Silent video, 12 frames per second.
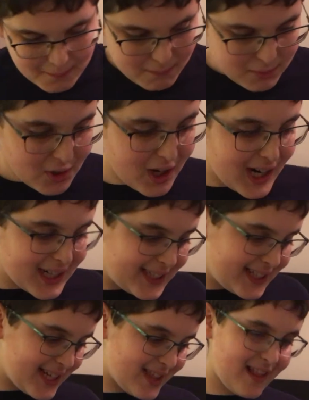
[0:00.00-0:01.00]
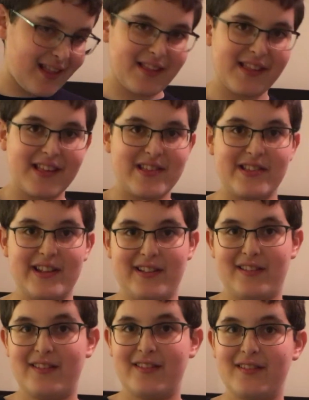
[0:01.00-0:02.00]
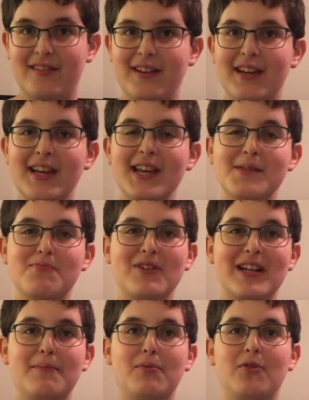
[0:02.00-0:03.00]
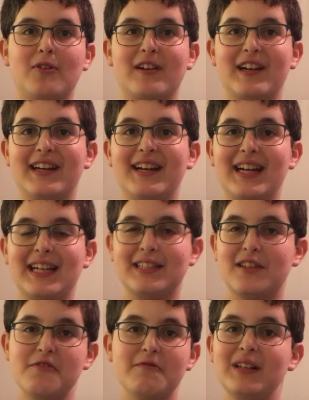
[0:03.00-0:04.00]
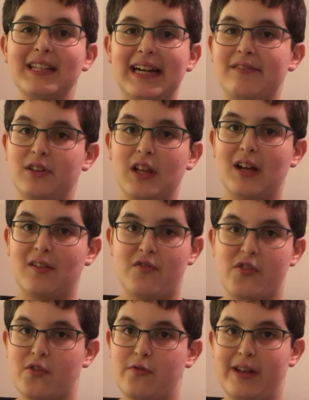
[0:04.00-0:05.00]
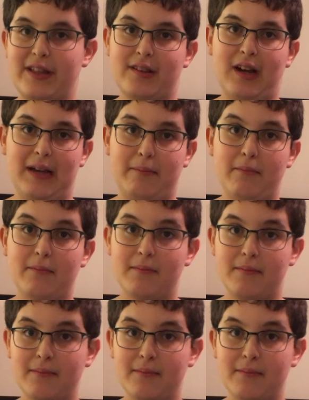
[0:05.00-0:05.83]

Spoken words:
Brock is his assistant. He's pretty boring and he doesn't really have a lot of screen time.